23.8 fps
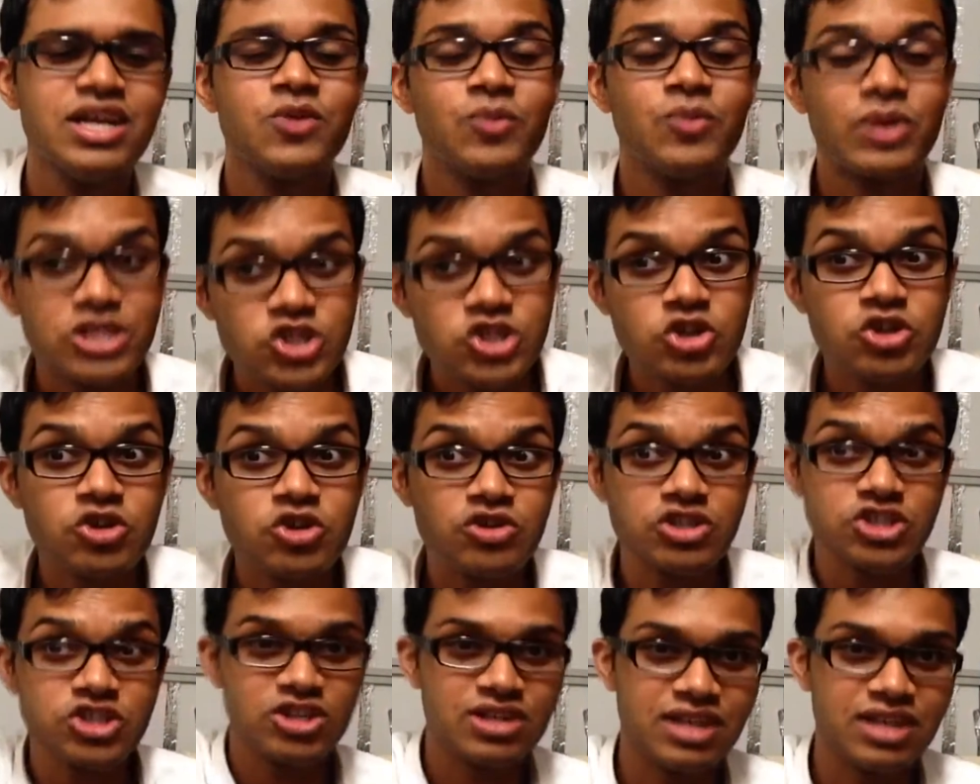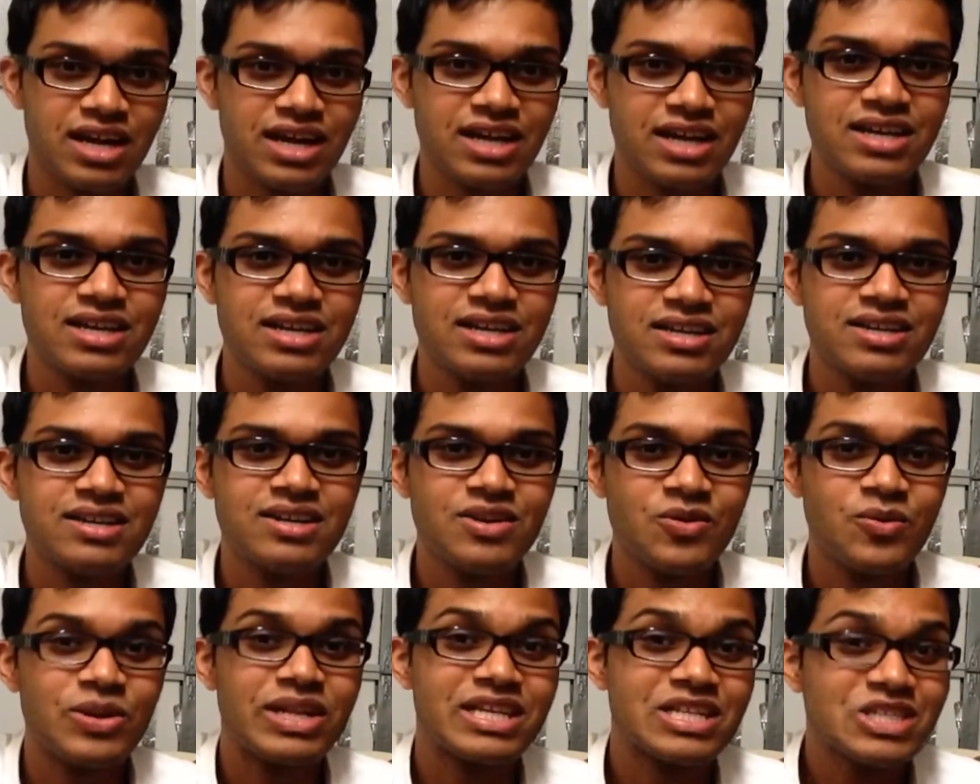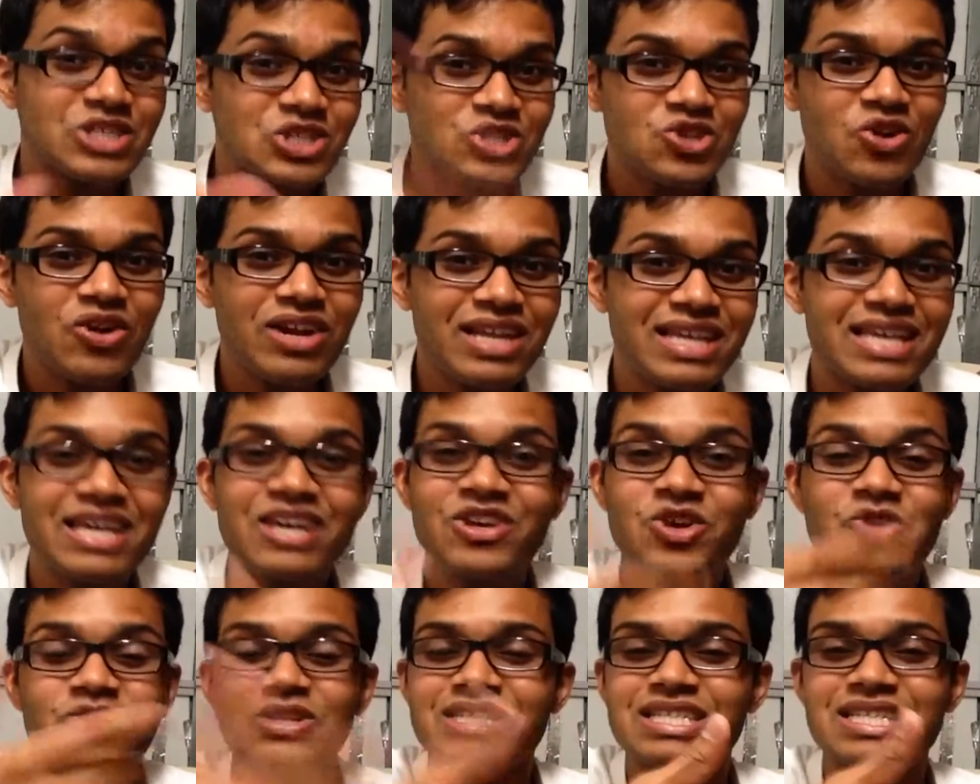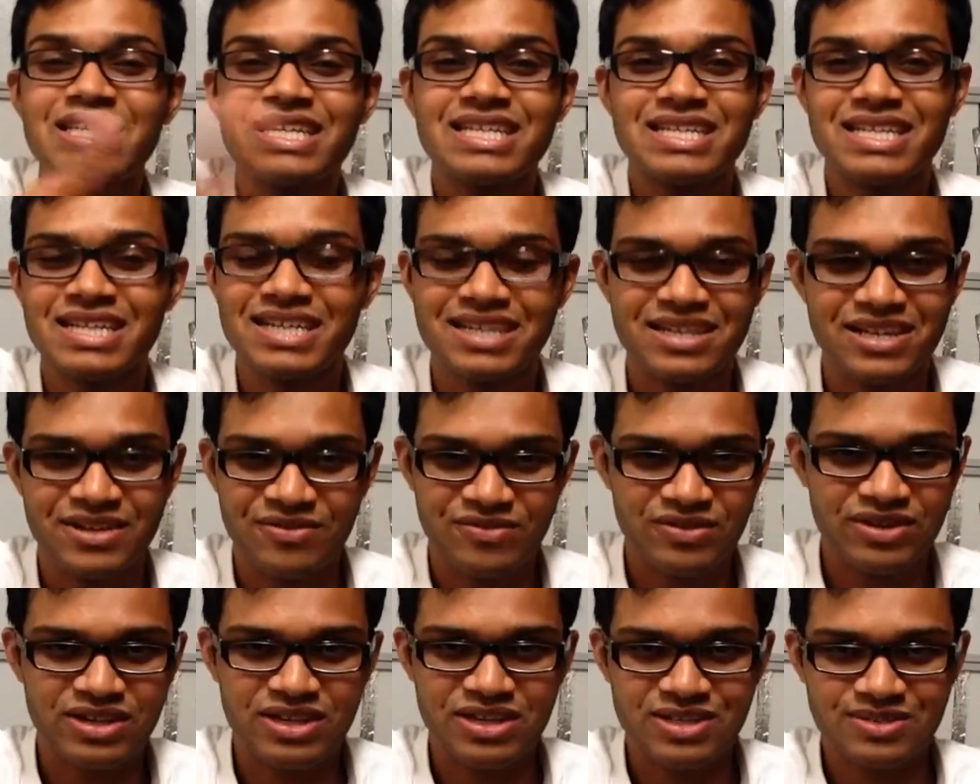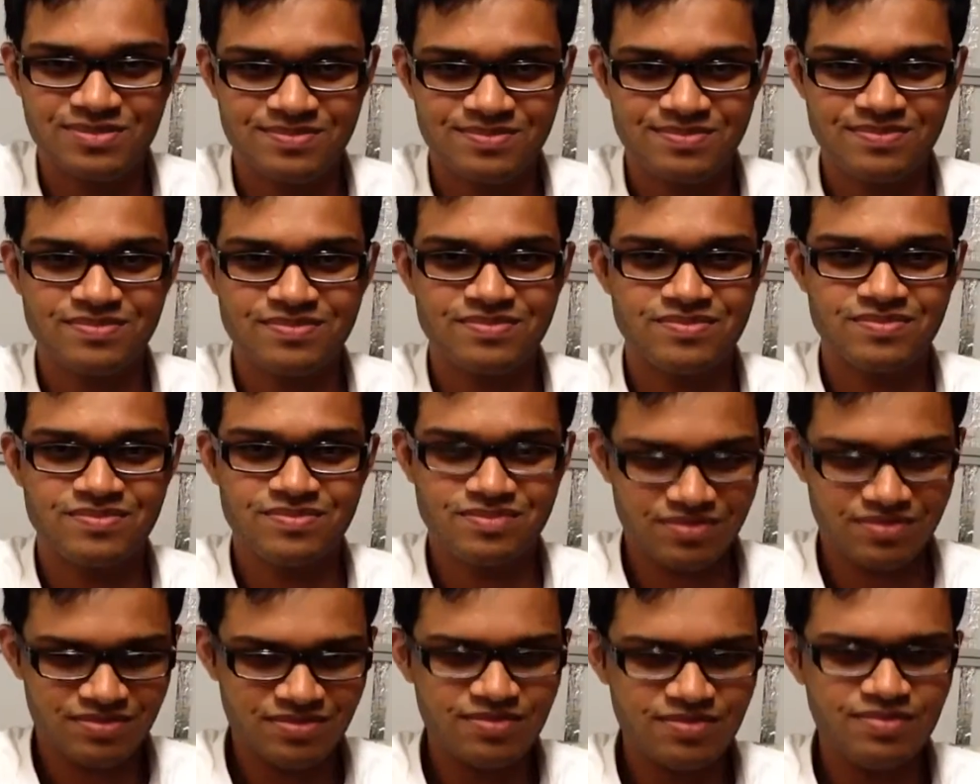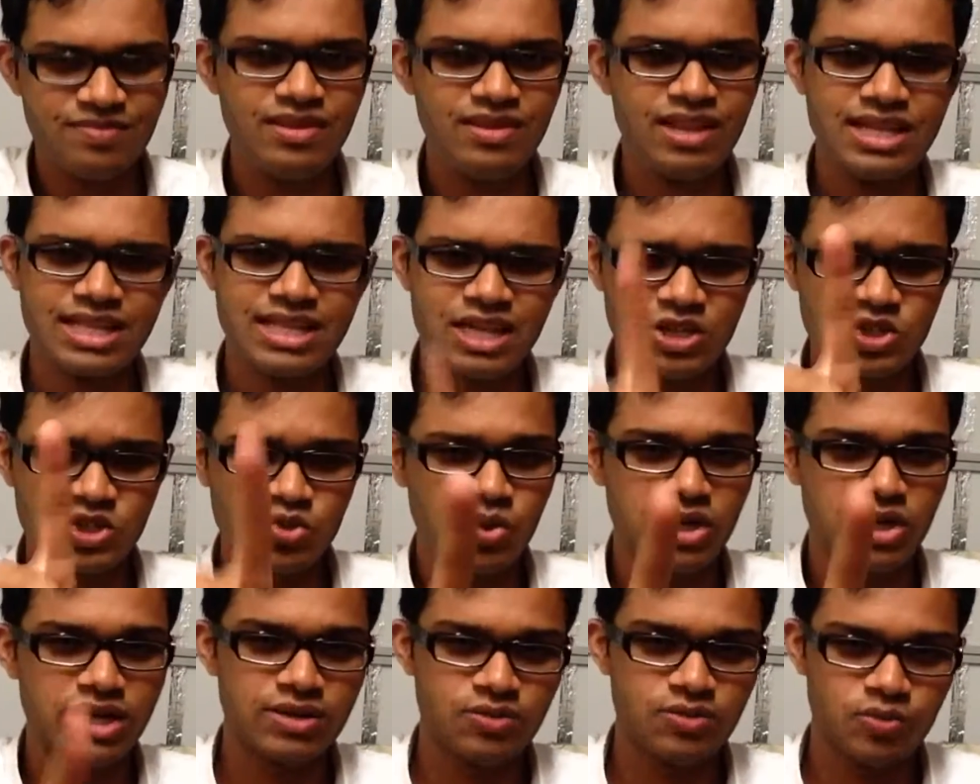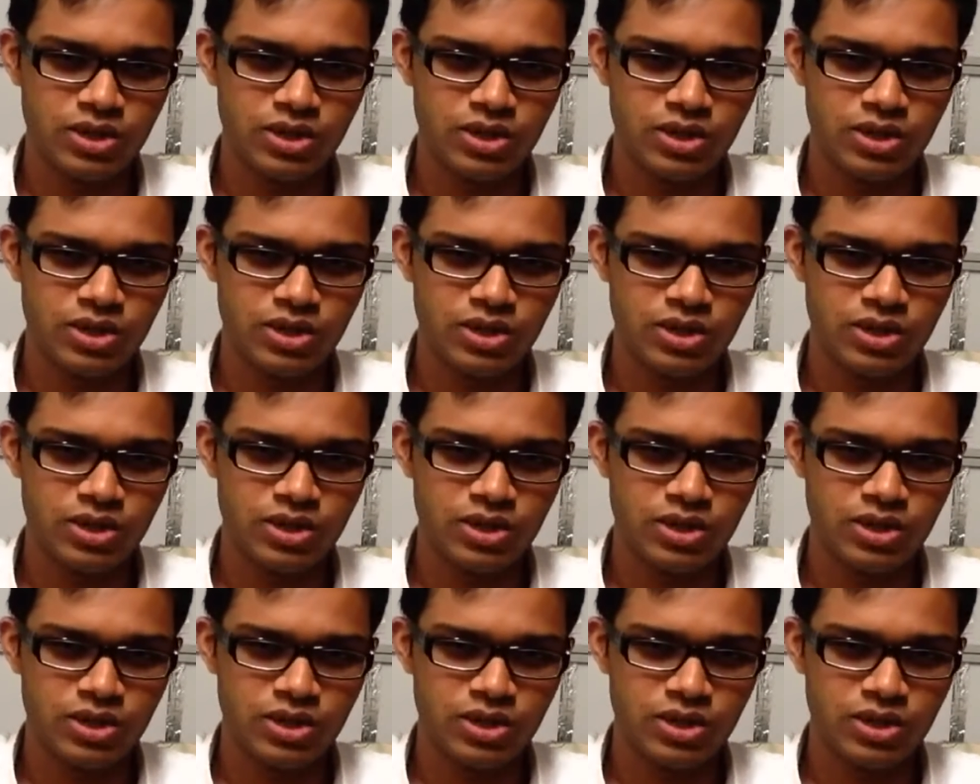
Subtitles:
he saw the original guy, when he just saw it, you could see he did it differently. That was one